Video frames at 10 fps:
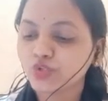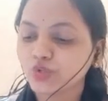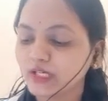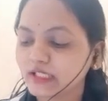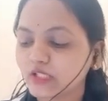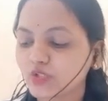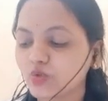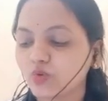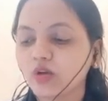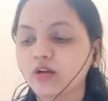So let us
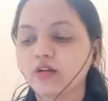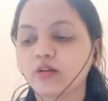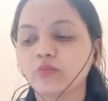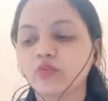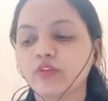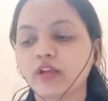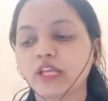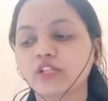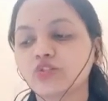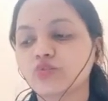go move
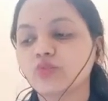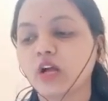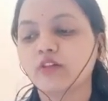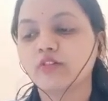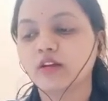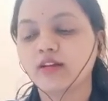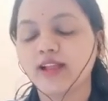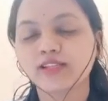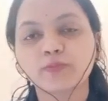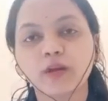ahead to our
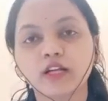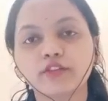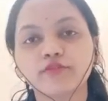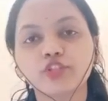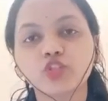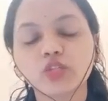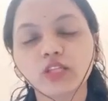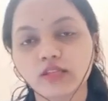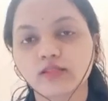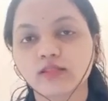last part, which
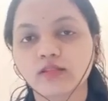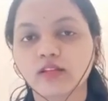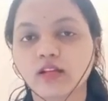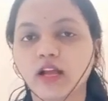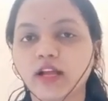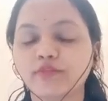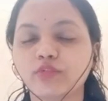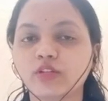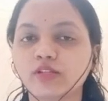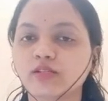is I
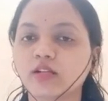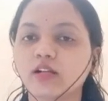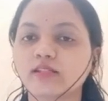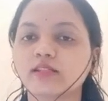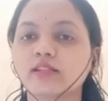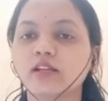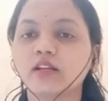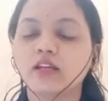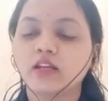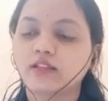would discuss
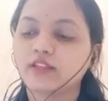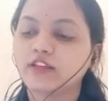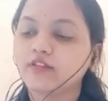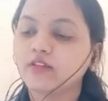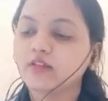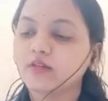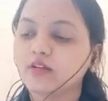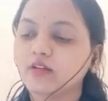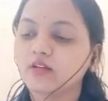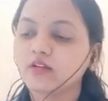the
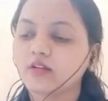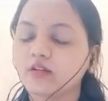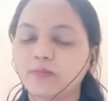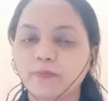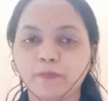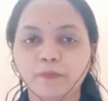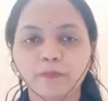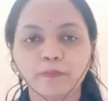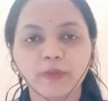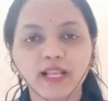
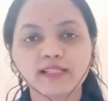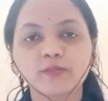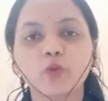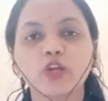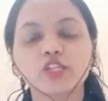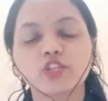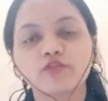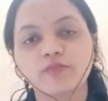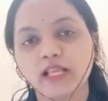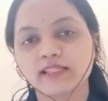plus points
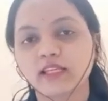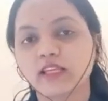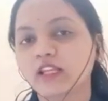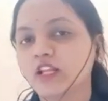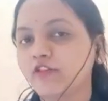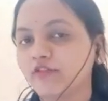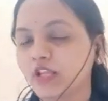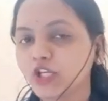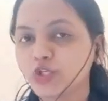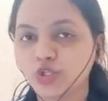of plastic in a
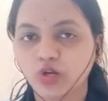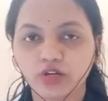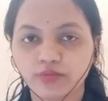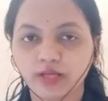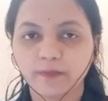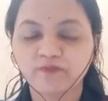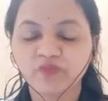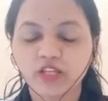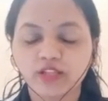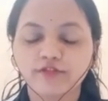very short way.
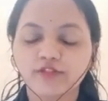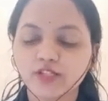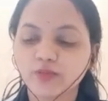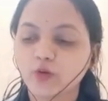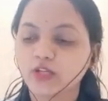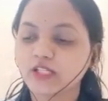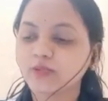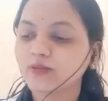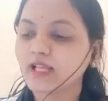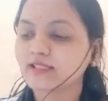The first point
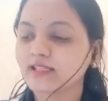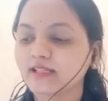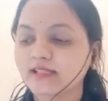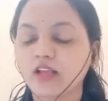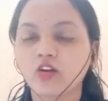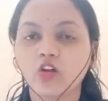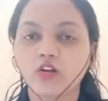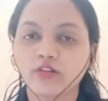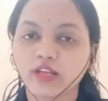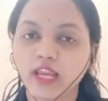is plastics are
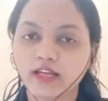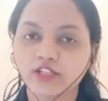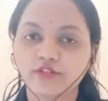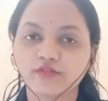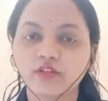not reactive.